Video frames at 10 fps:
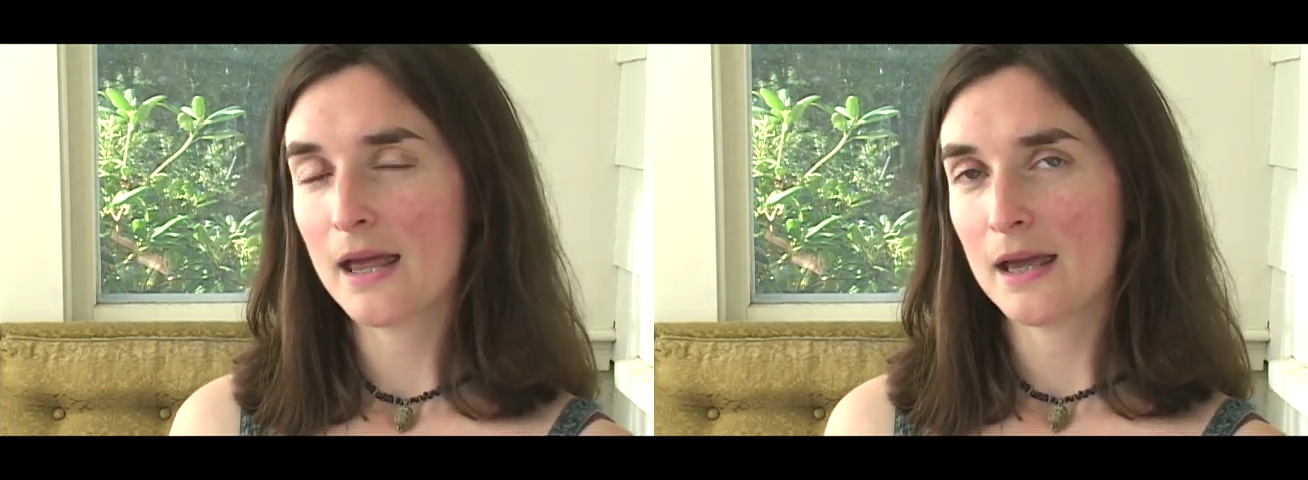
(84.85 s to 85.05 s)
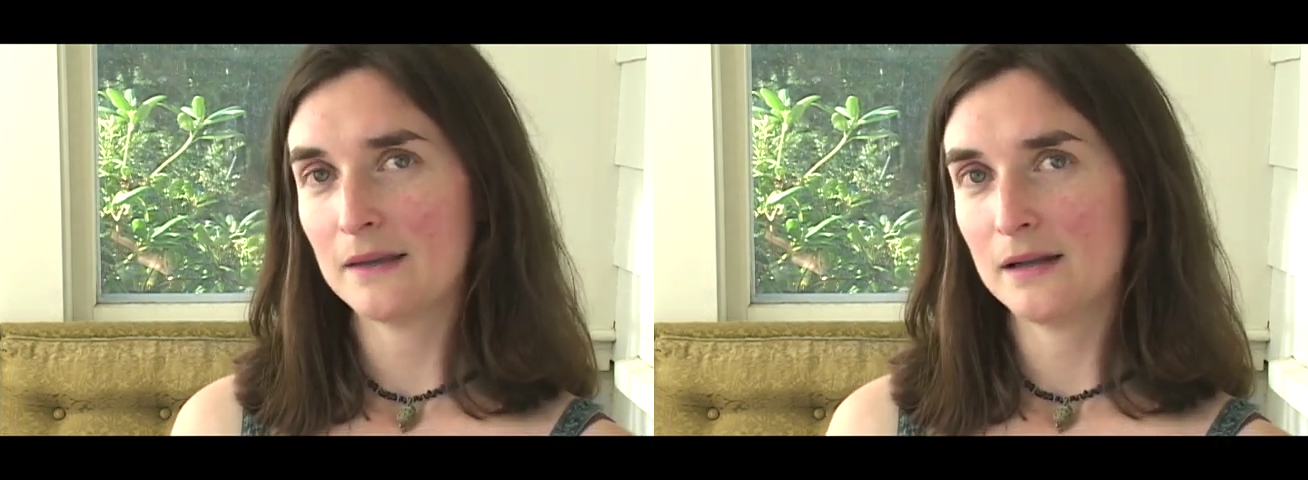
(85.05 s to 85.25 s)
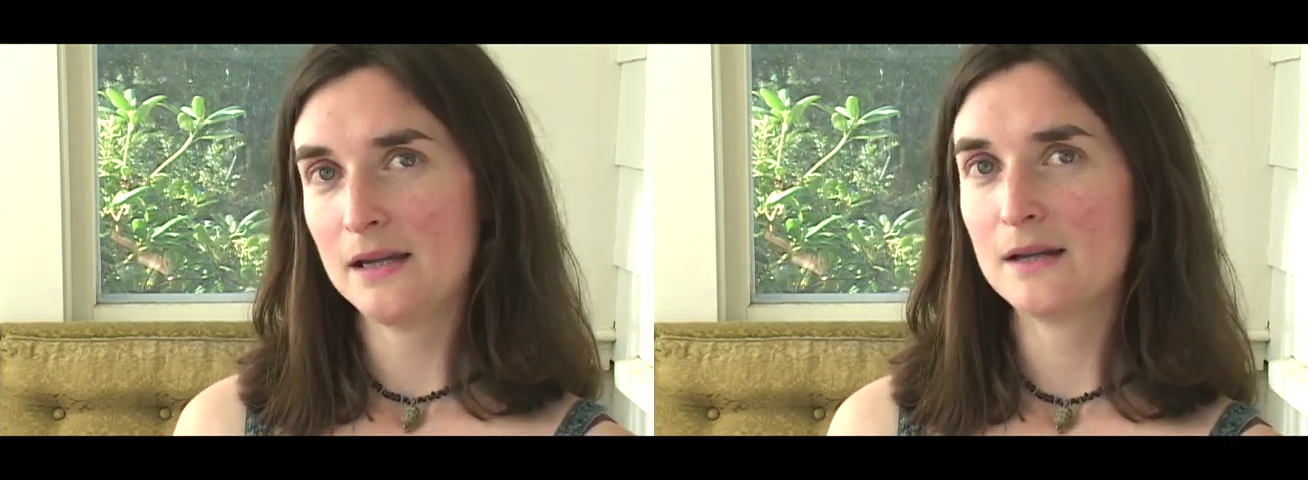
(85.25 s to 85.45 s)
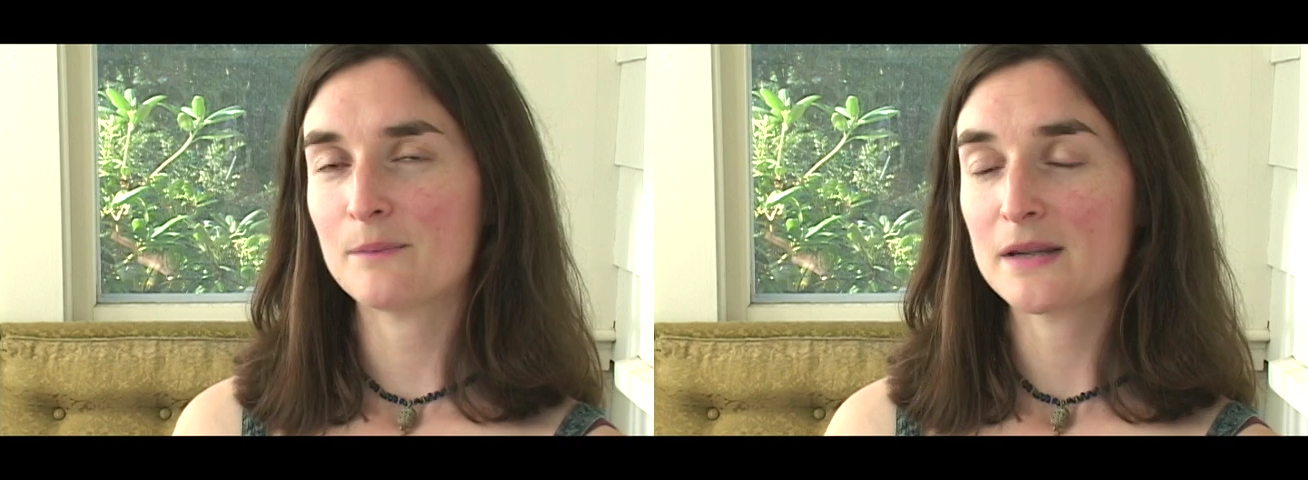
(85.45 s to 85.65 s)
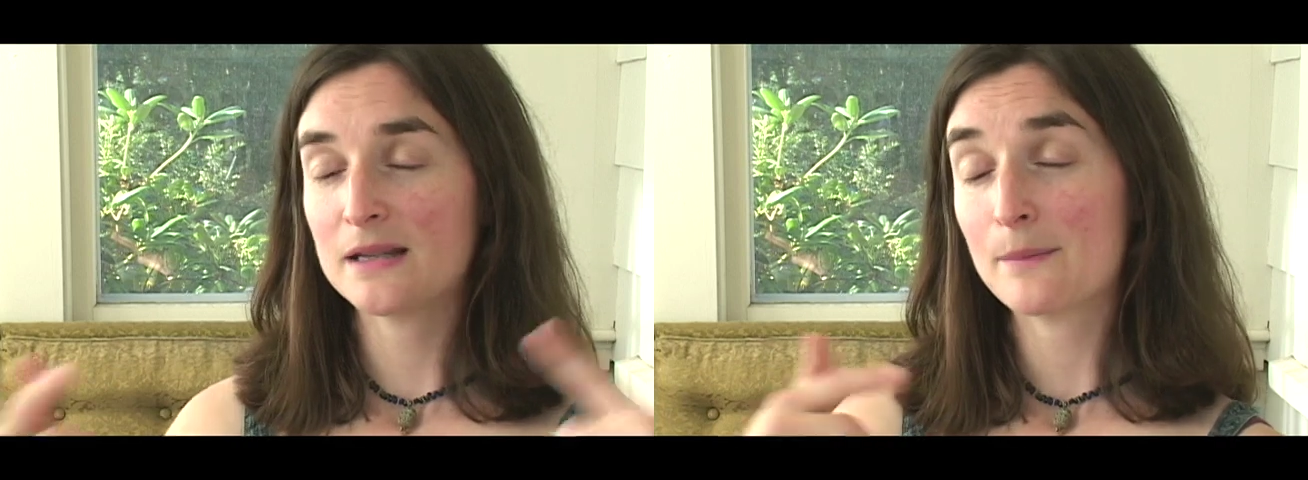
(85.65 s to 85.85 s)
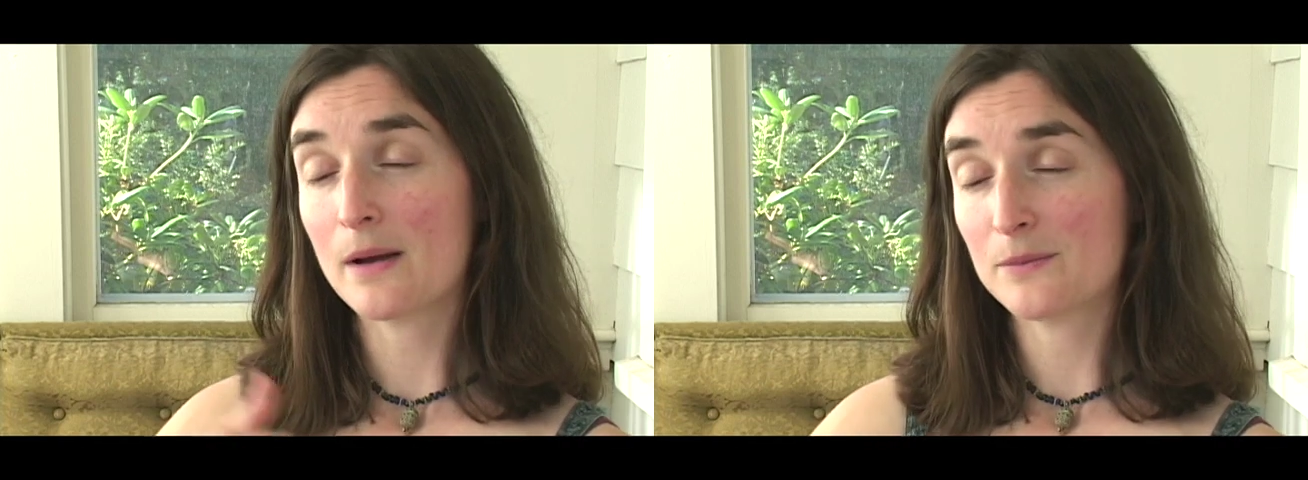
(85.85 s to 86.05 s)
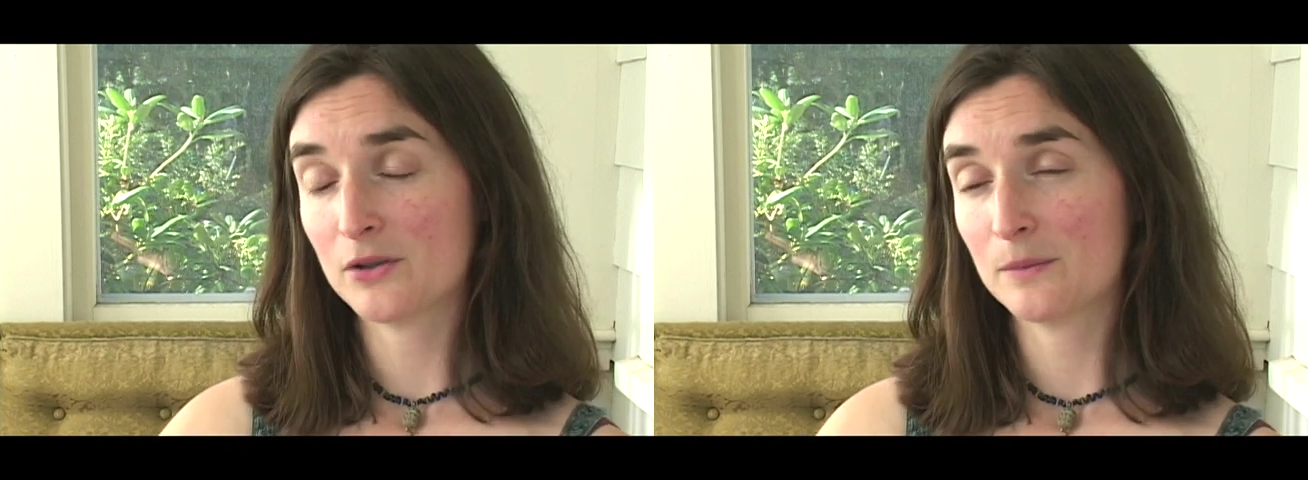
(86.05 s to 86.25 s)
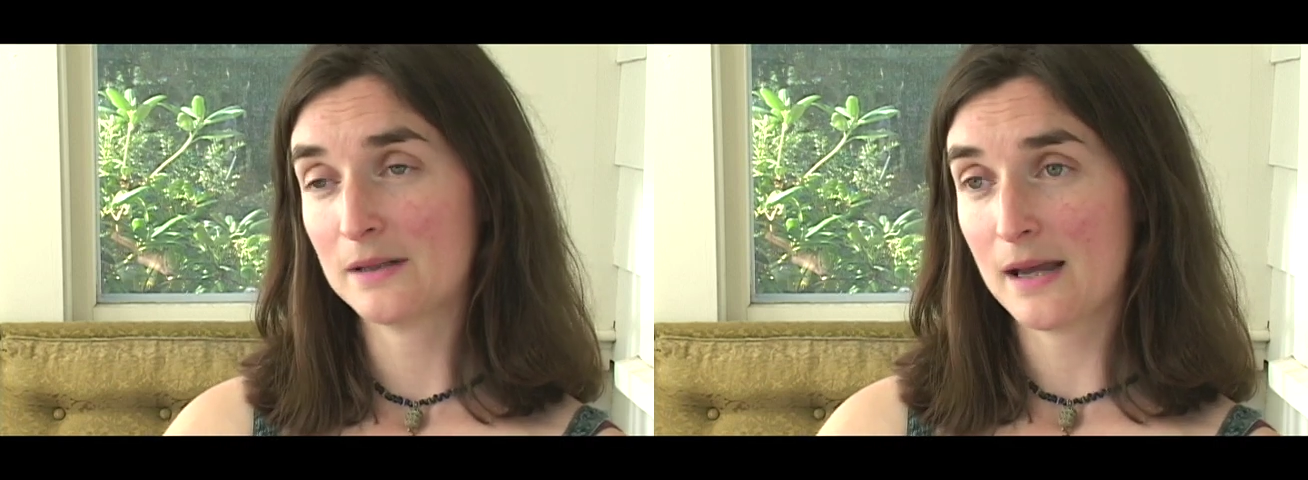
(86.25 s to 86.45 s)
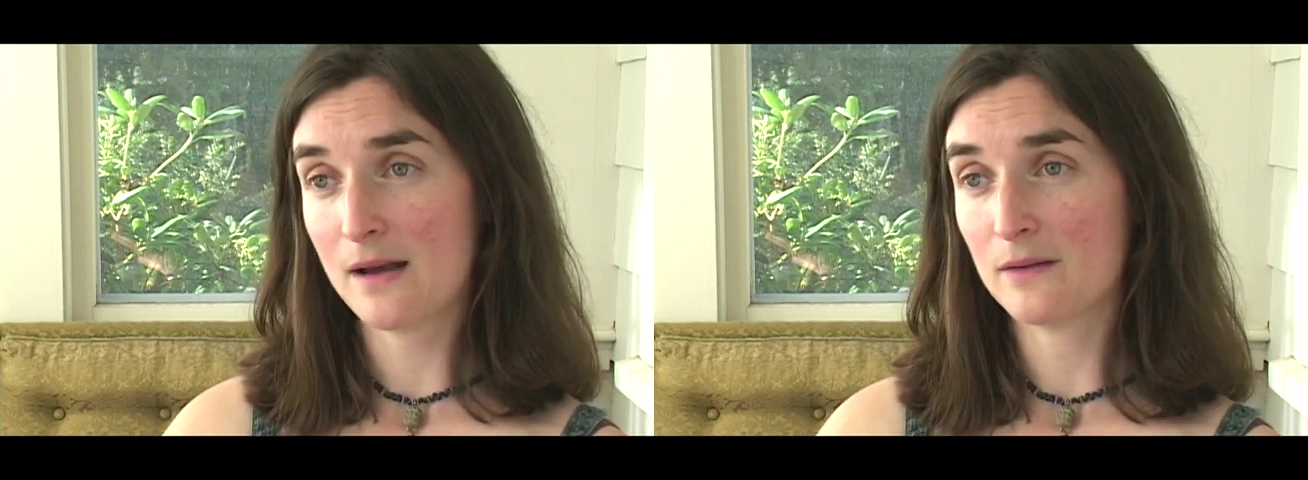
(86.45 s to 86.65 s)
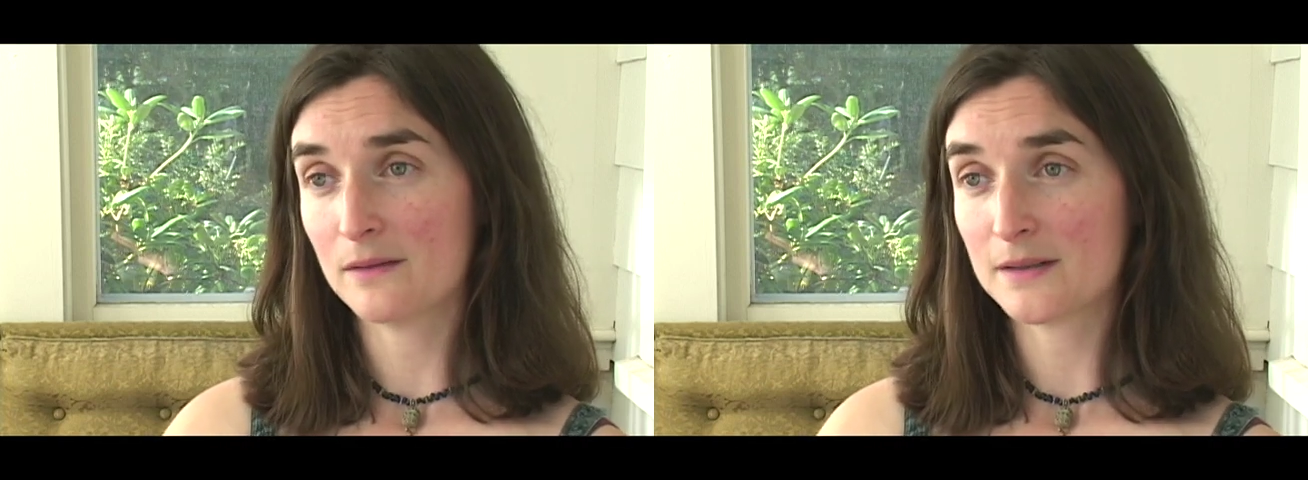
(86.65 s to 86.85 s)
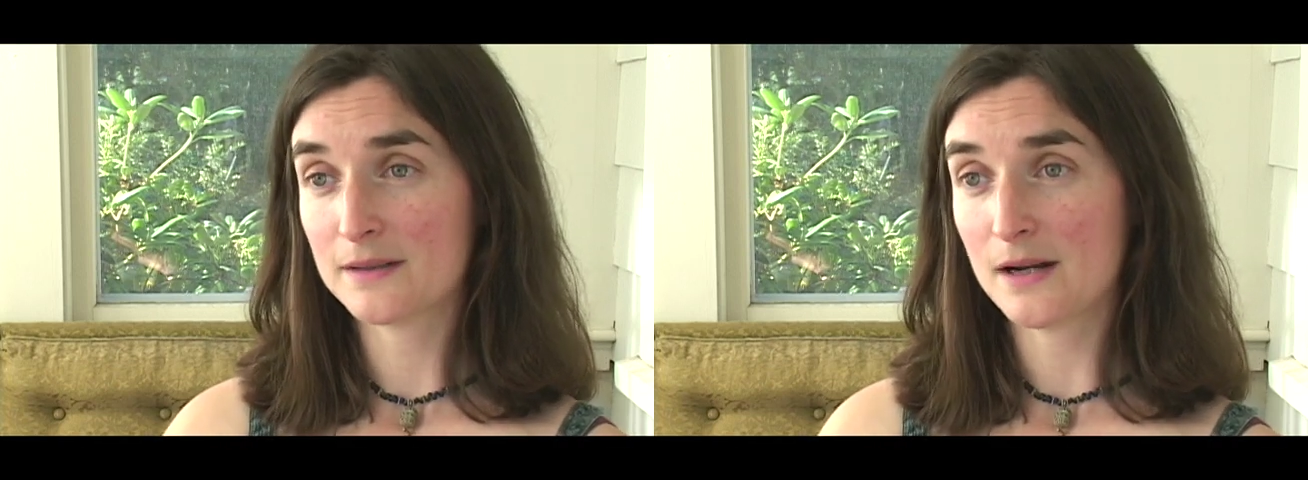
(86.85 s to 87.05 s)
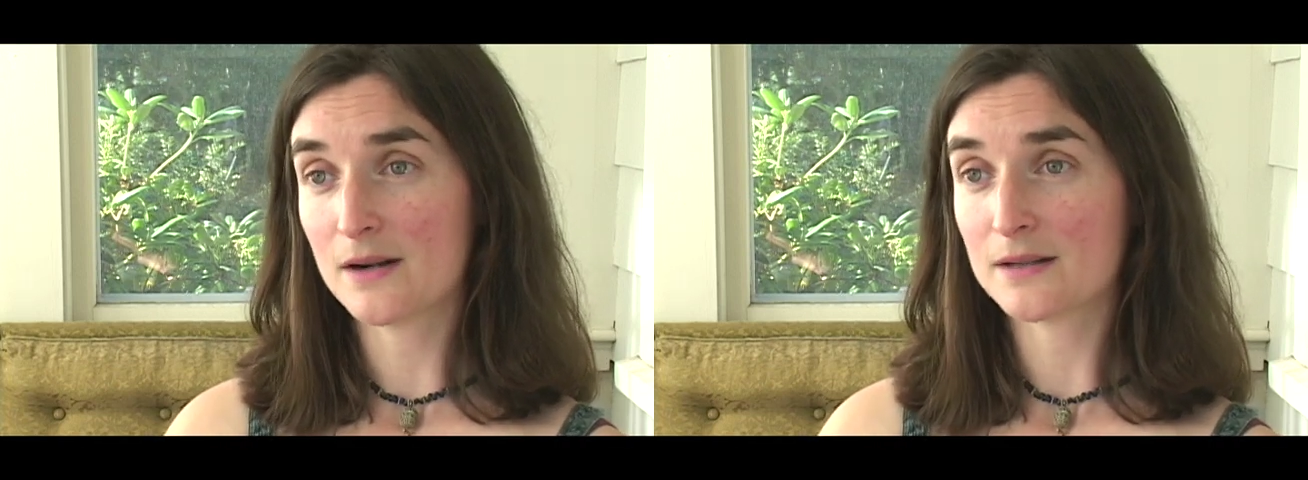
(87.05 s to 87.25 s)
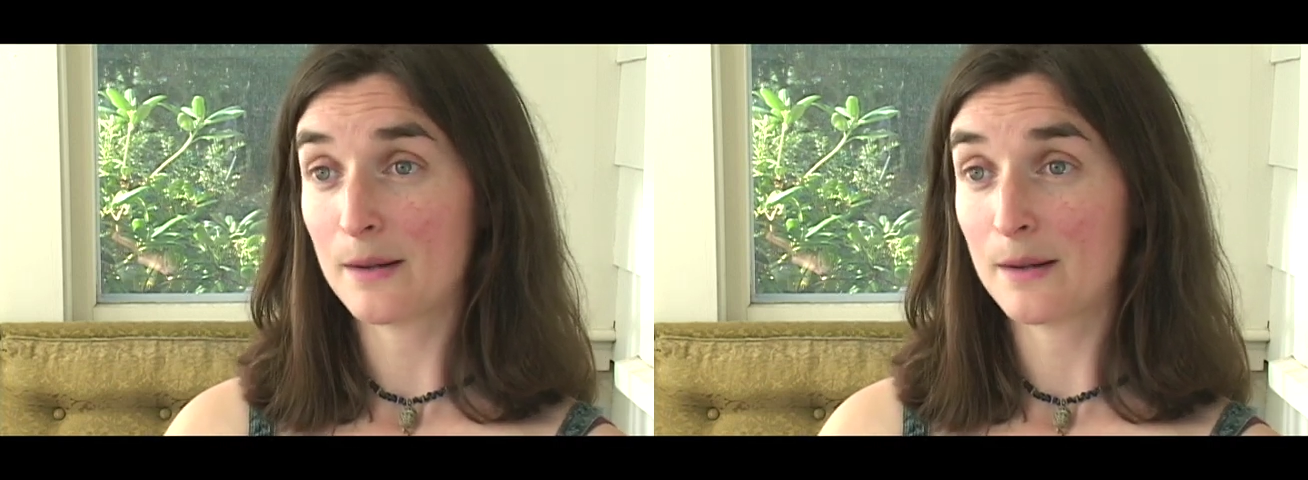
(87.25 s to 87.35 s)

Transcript: and then he and my stepmom took me down the stairs,